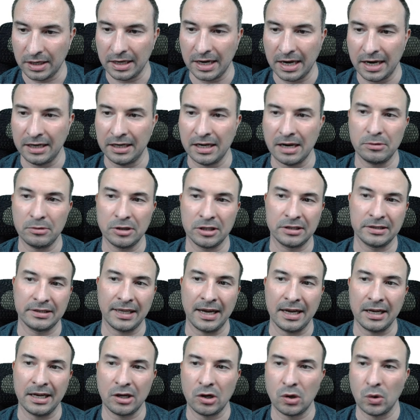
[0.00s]

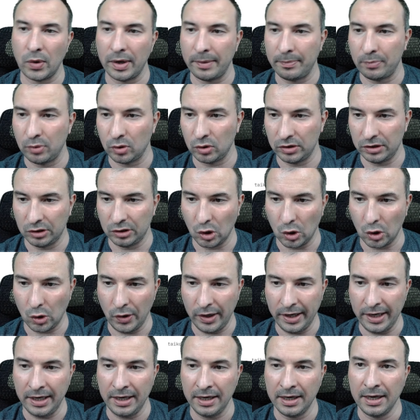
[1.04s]
aws-tyco
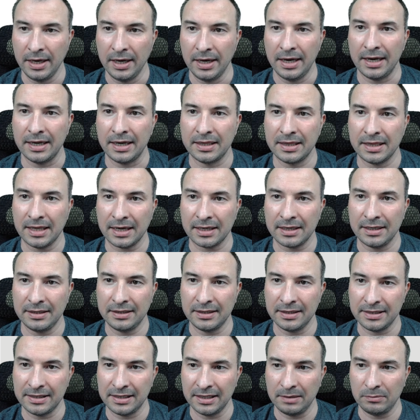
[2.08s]
repository. Exactly
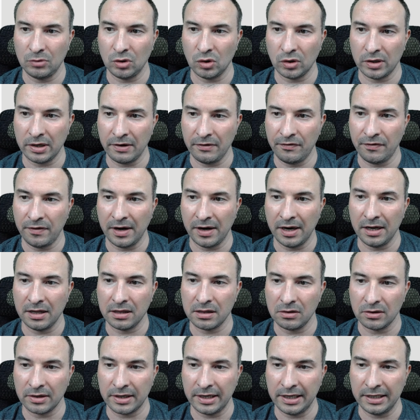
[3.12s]
the same Docker file
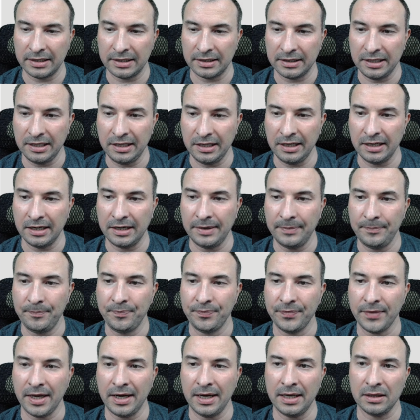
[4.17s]
is located here,
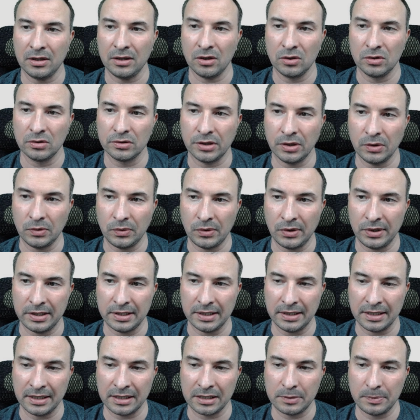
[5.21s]
and also there is
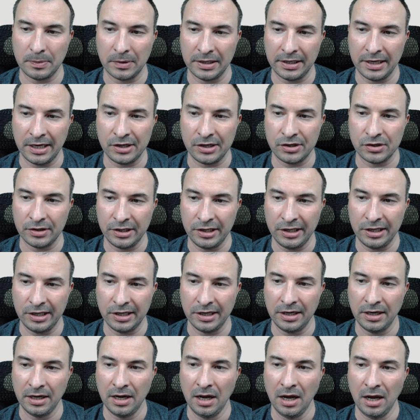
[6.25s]
an explanation
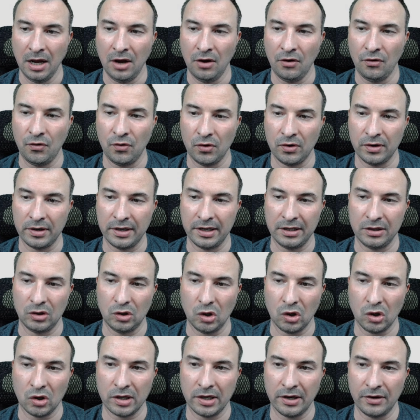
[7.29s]
here for the
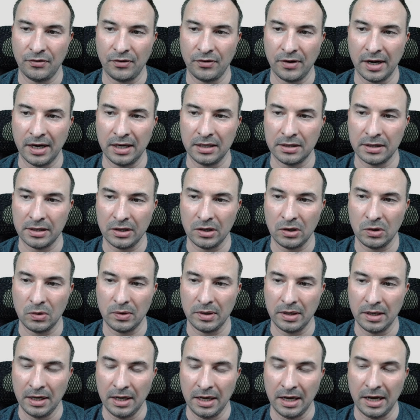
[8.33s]
Docker file.
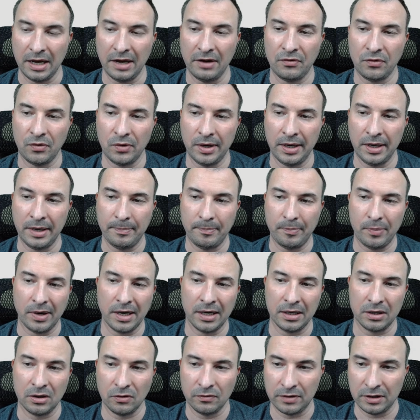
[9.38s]
So every
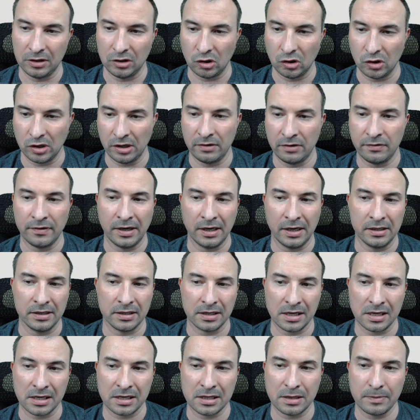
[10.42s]
part of the Docker file is
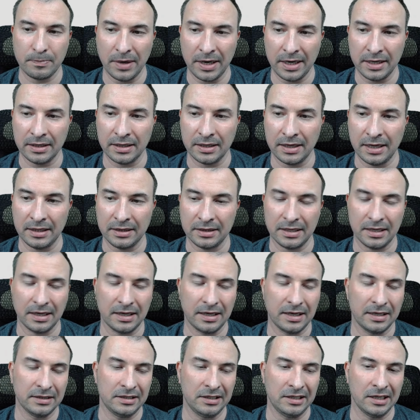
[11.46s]
explained, and
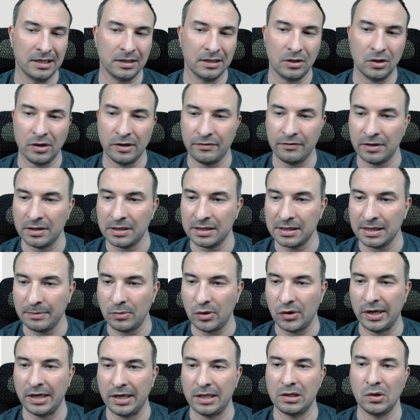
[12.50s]
at the end you have a
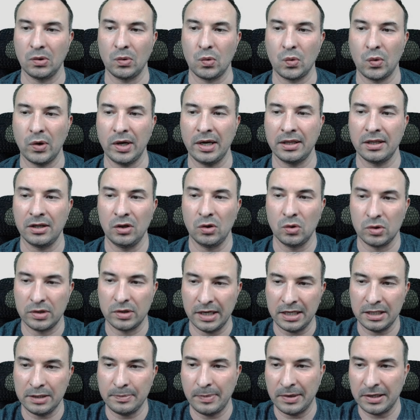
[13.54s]
summary. So create a
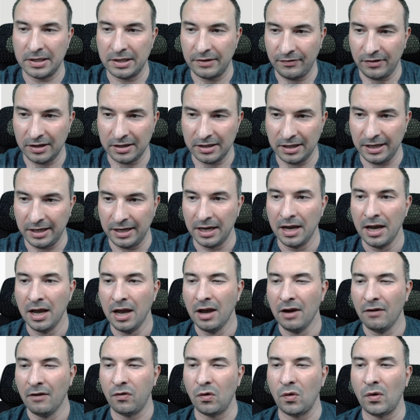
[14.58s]
user specifically
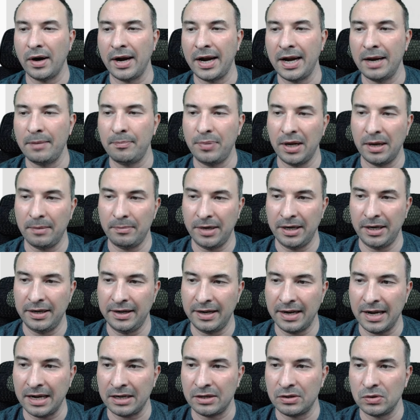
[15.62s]
for npm
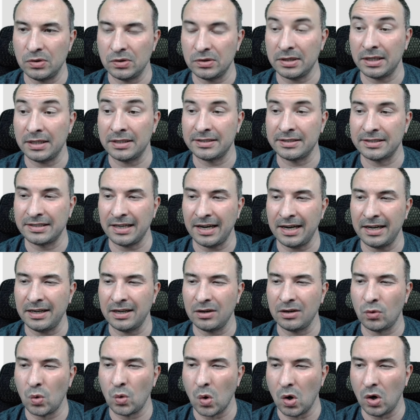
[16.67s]
in Nexus, assign
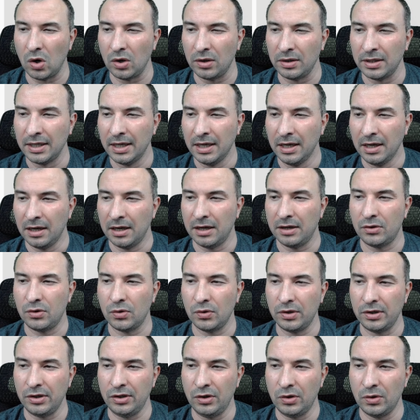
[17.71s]
a role
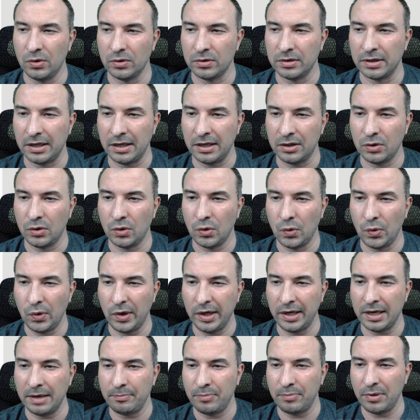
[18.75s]
to the user to
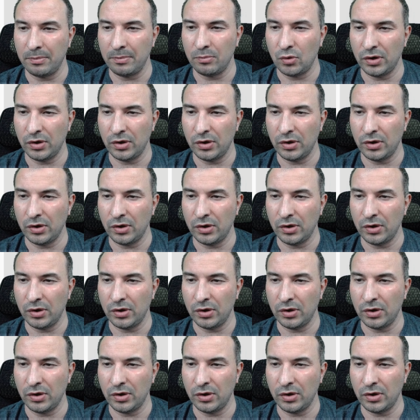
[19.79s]
read npm